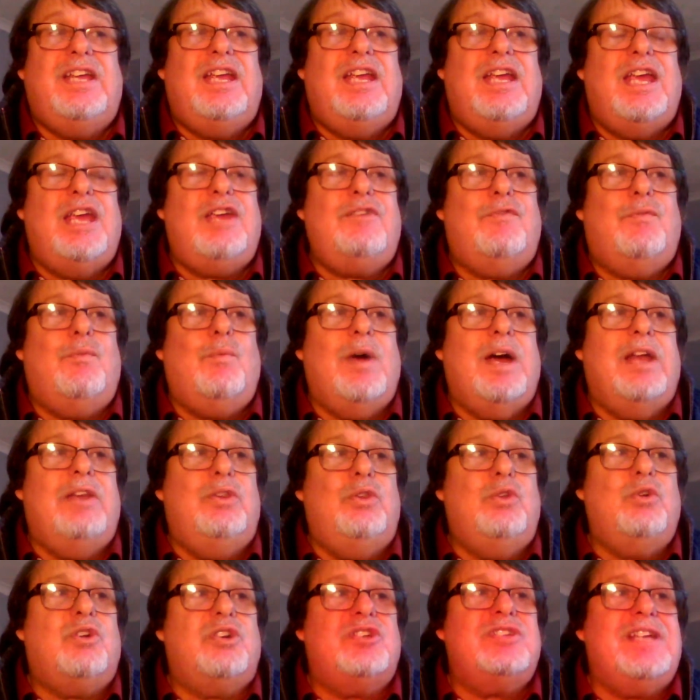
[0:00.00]
if one
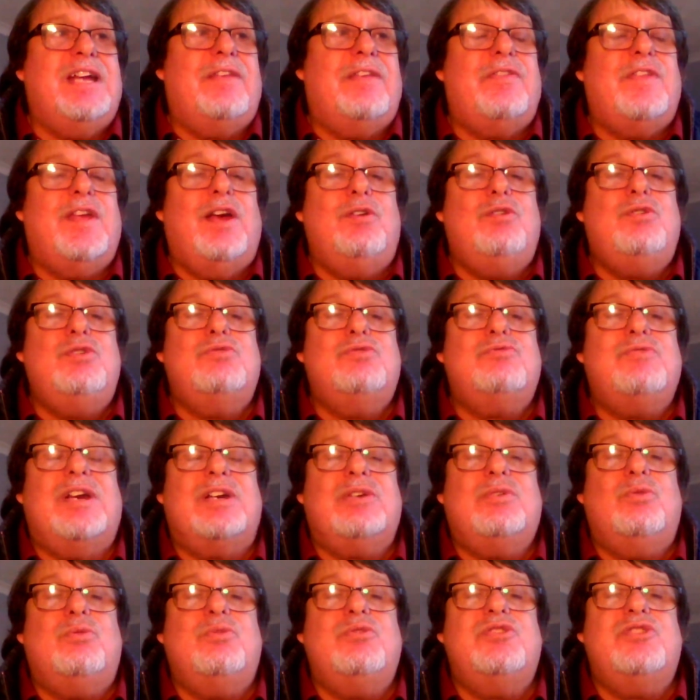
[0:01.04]
looks at those
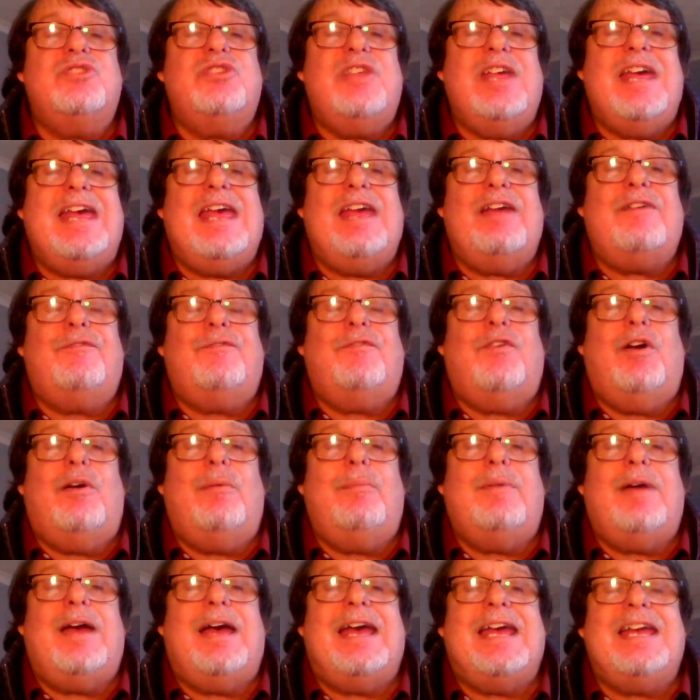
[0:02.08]
records there
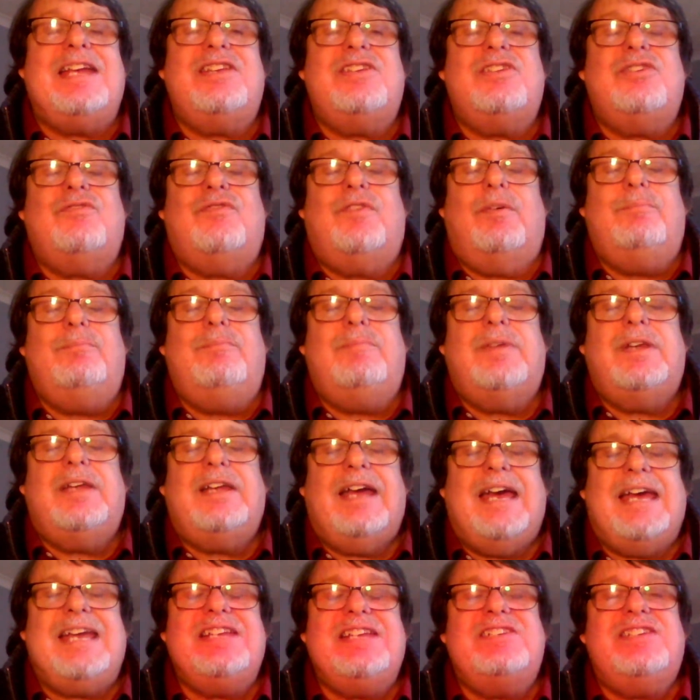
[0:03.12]
from
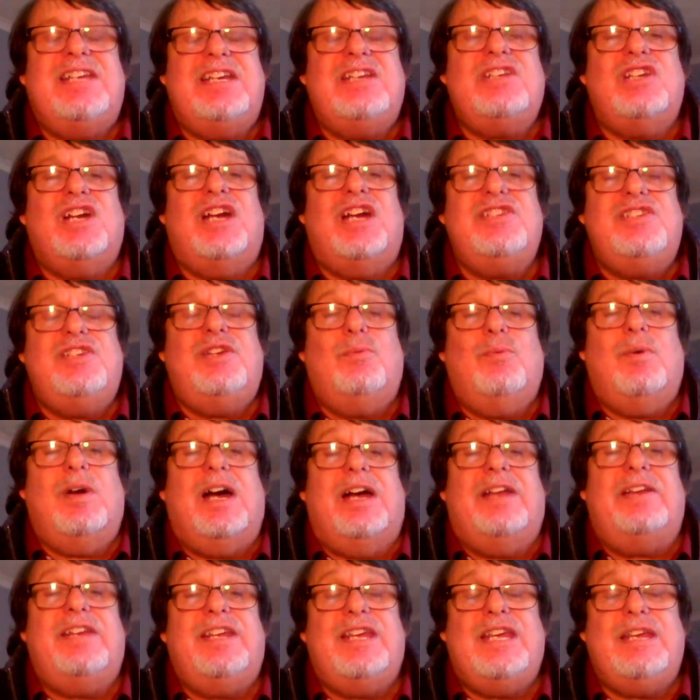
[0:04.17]

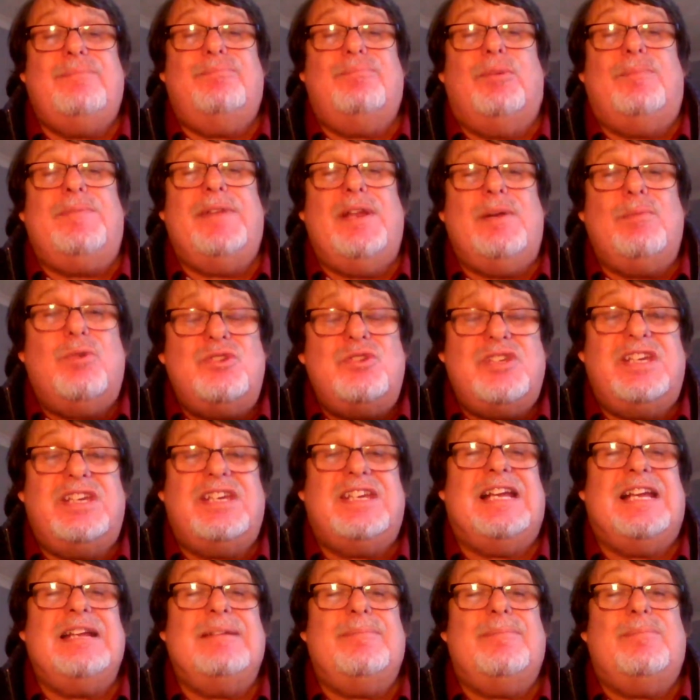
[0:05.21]
1891, he probably was
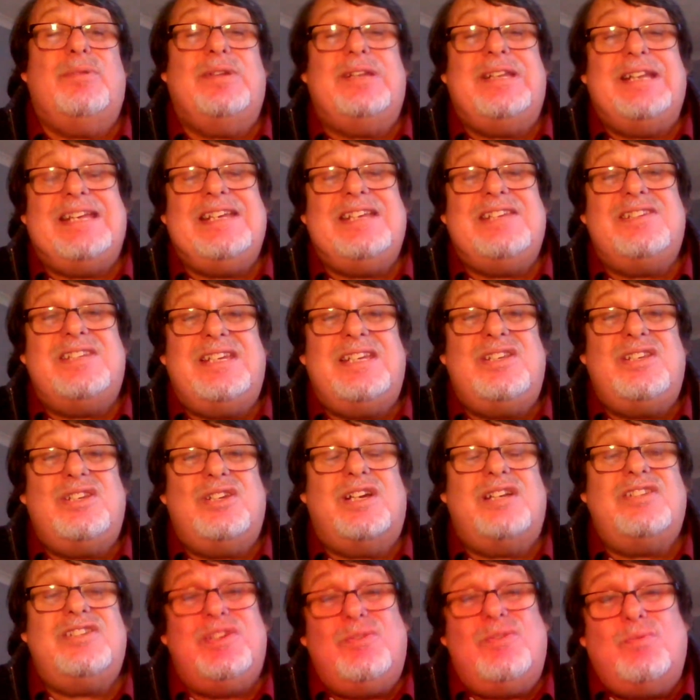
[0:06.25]
incapable in
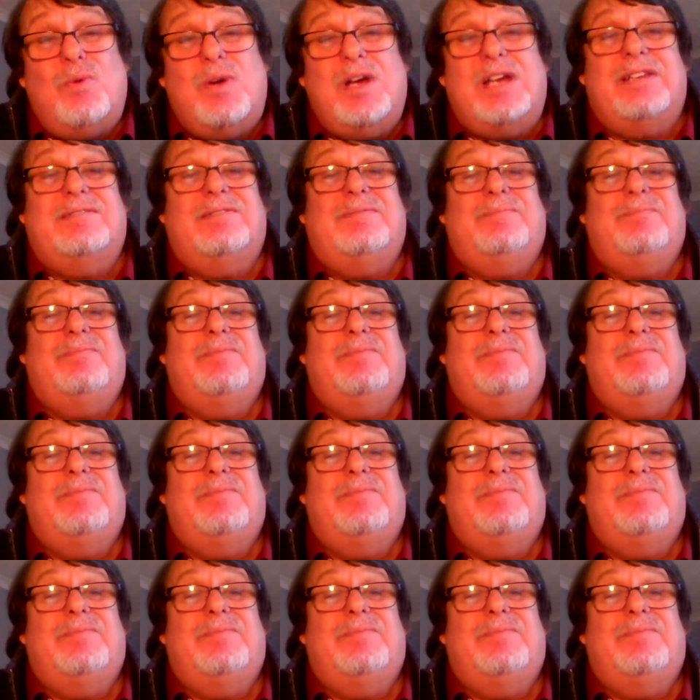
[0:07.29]
1891.